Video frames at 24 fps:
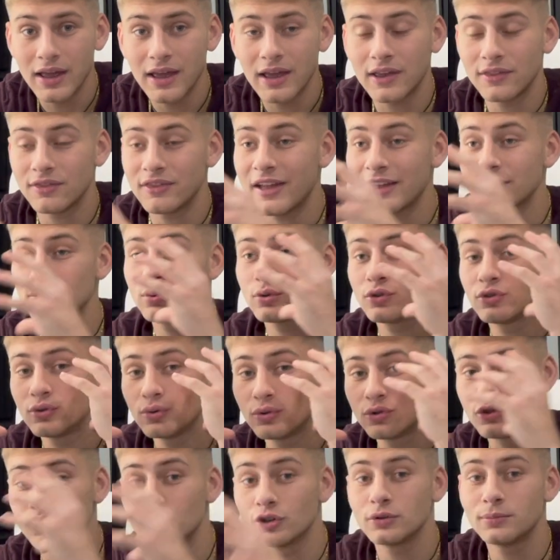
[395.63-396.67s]
And that's what you
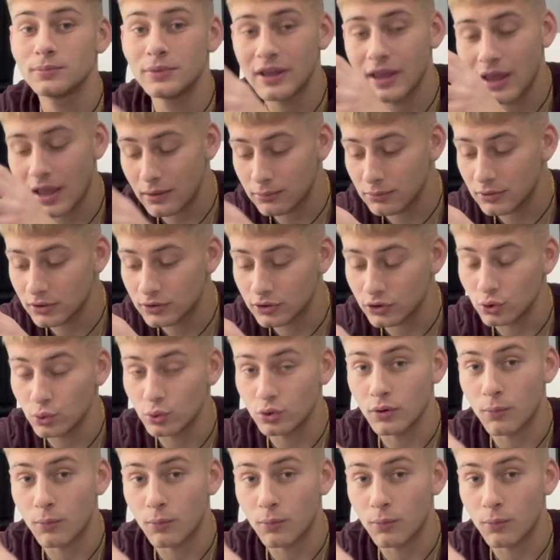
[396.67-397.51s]
should be aiming to do.